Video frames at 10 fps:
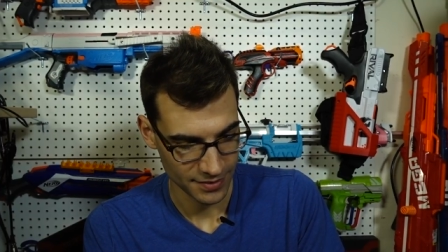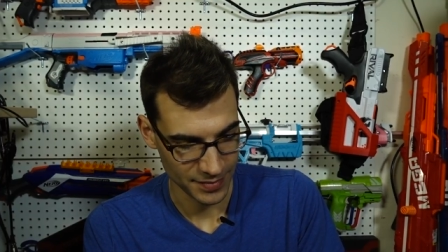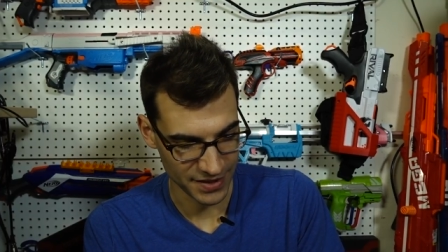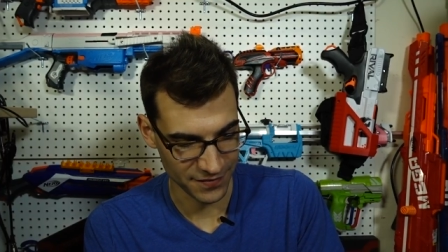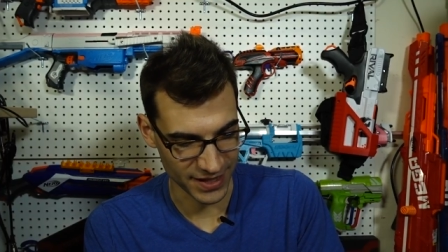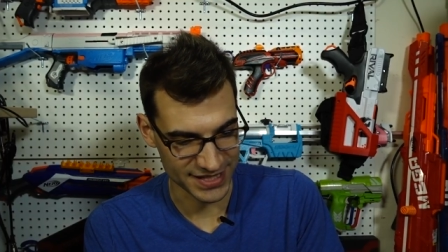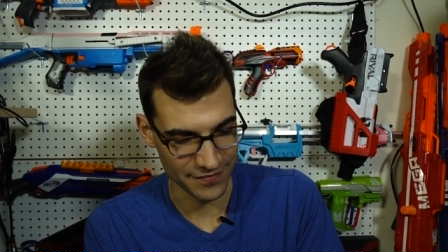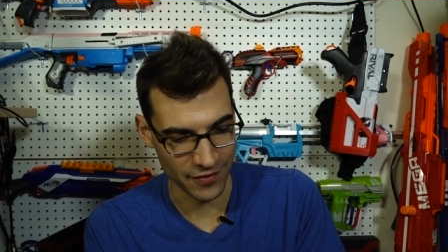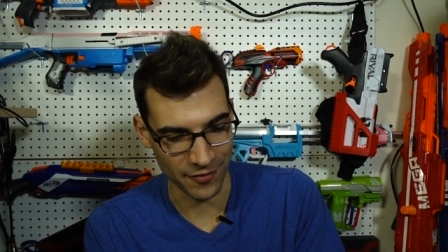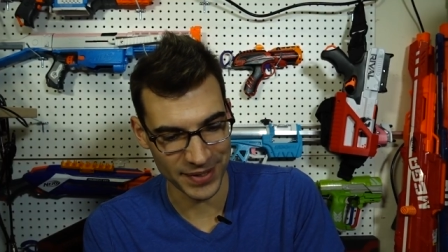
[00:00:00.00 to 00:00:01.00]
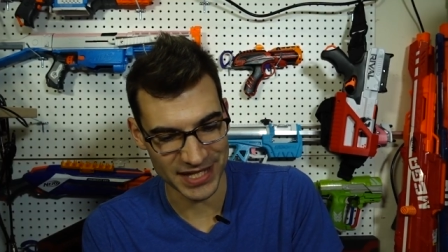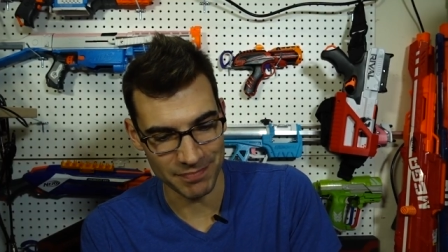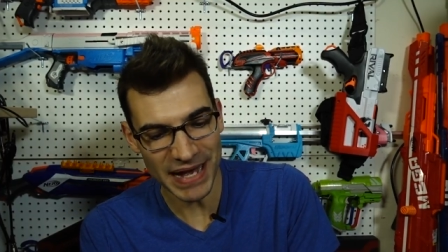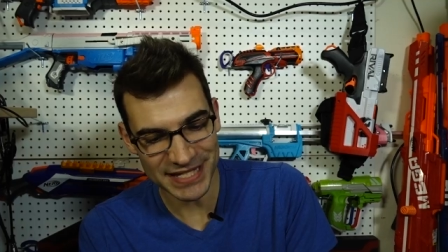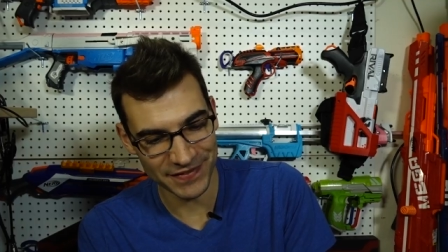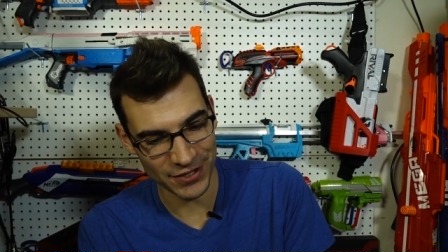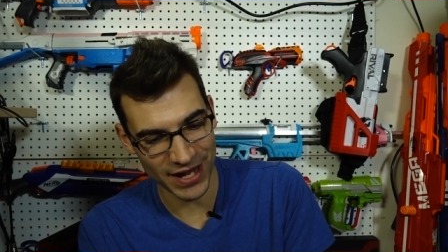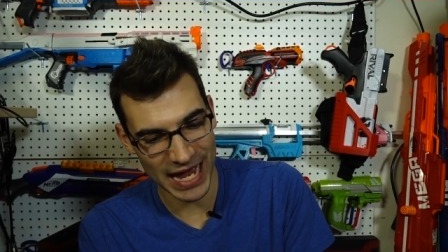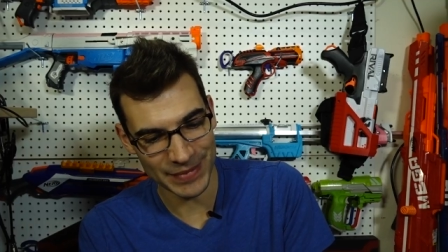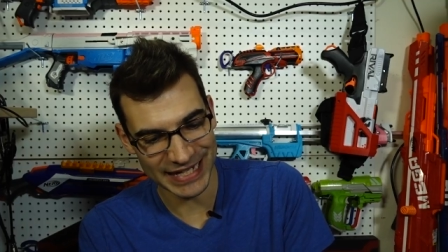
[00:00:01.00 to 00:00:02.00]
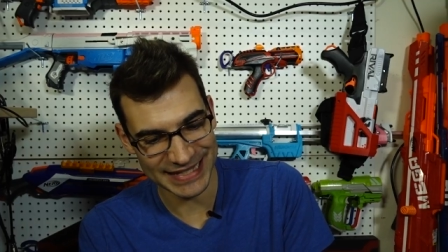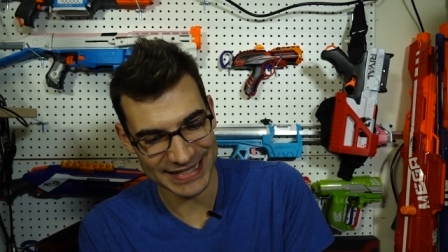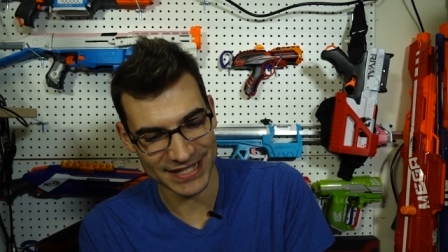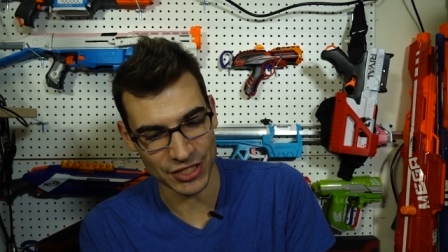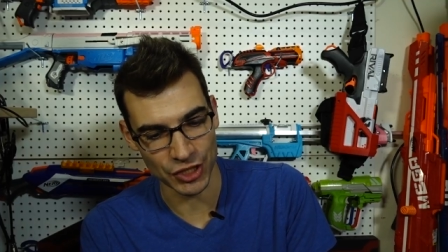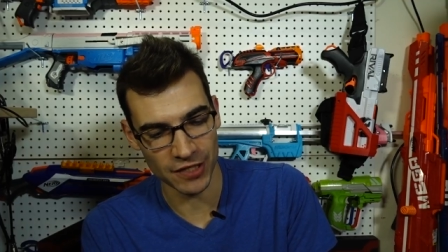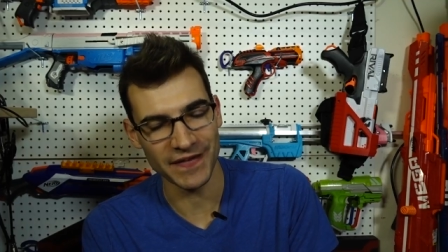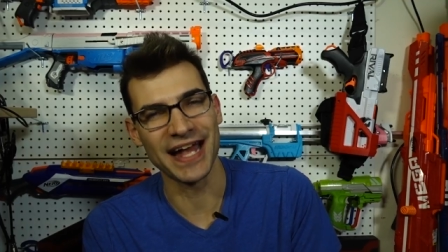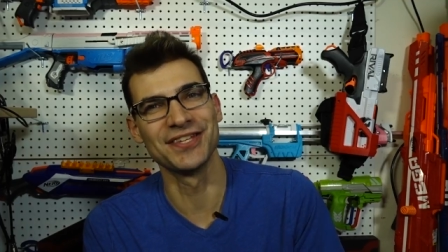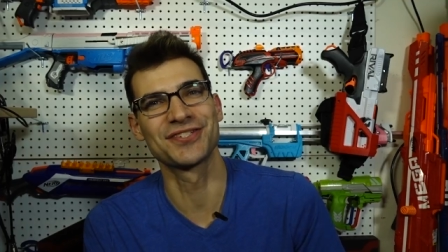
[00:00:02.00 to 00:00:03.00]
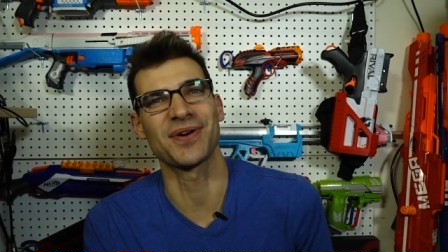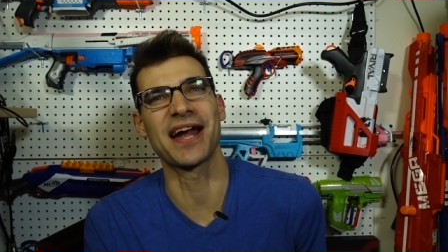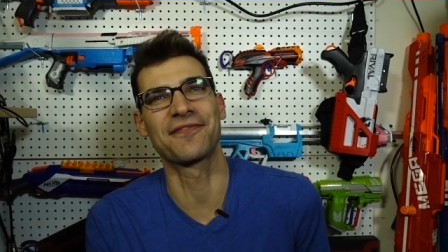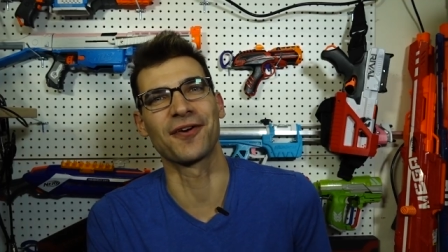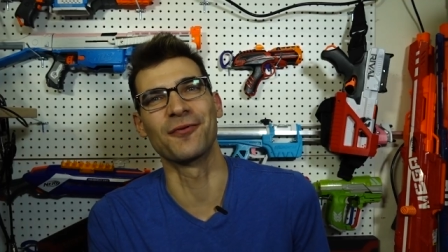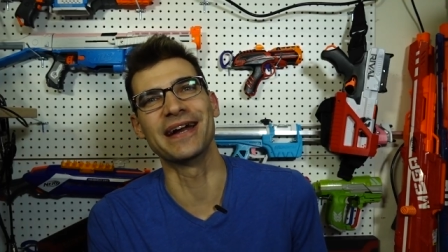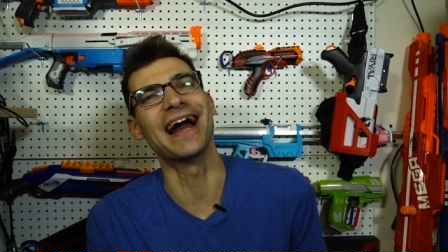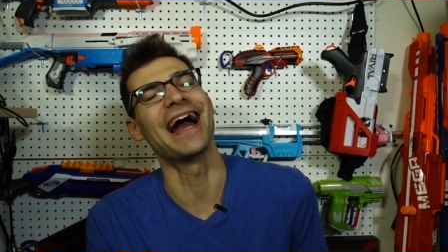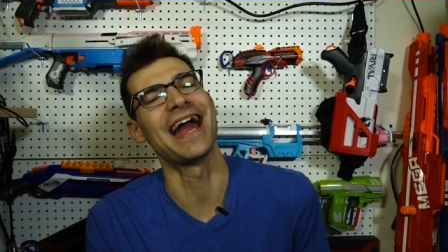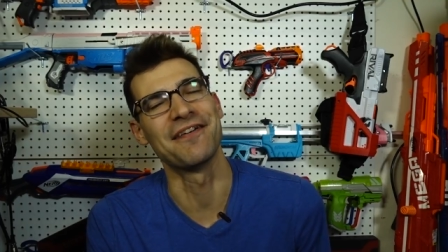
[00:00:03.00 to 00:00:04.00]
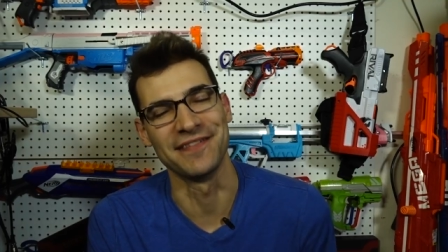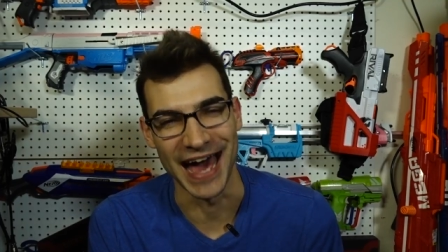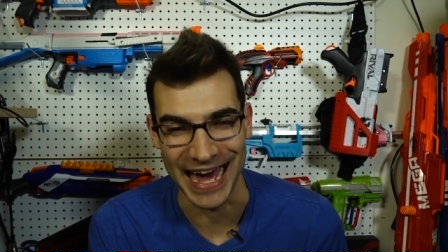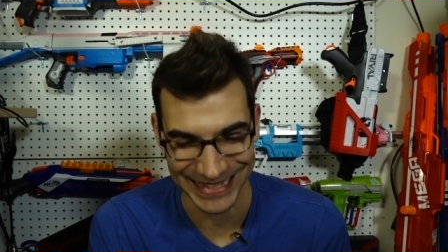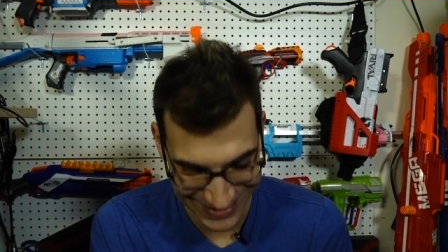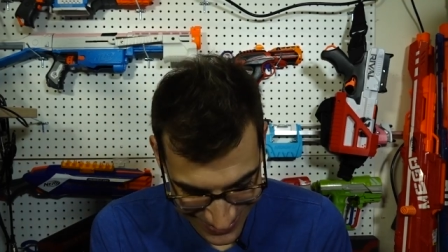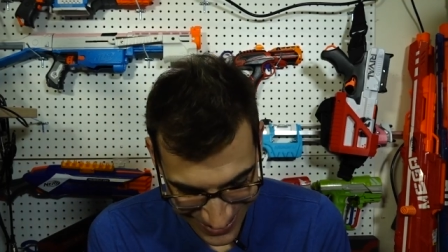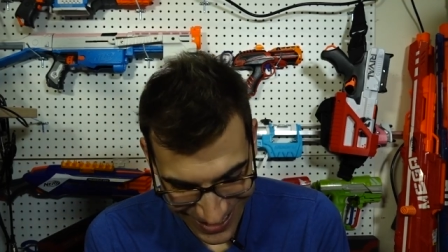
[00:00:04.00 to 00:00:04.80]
Ben Farley Have you ever played the best video game in existence, Nerf N-Strike for Wii? I have not.